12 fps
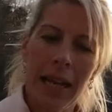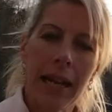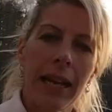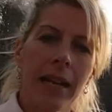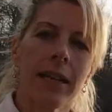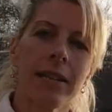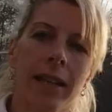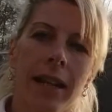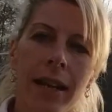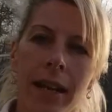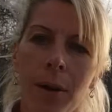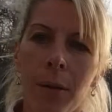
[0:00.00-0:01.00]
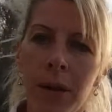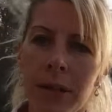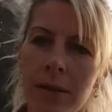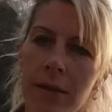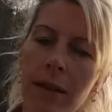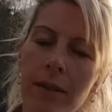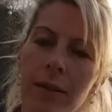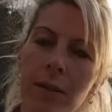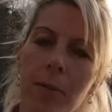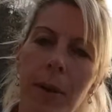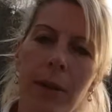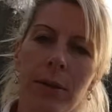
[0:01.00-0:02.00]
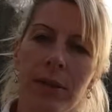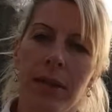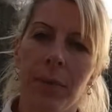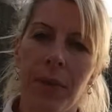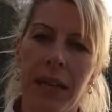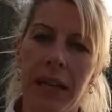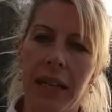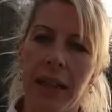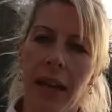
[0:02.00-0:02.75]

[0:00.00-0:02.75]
and today I wanted to talk to you about something